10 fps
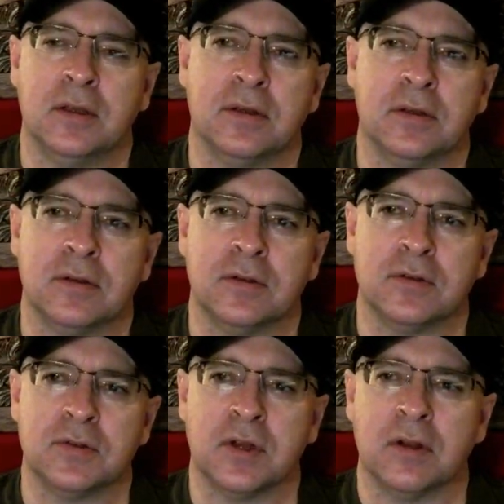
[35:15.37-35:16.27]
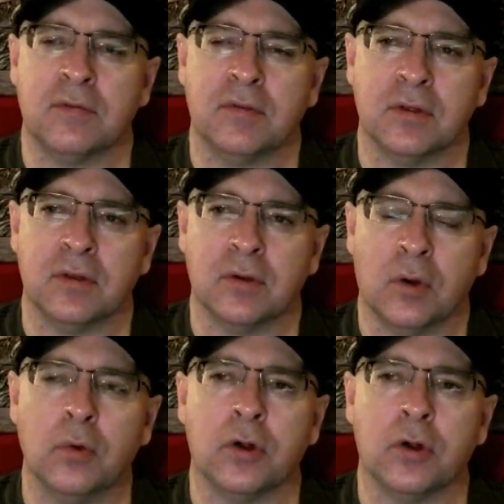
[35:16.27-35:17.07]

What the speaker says: son of the owner,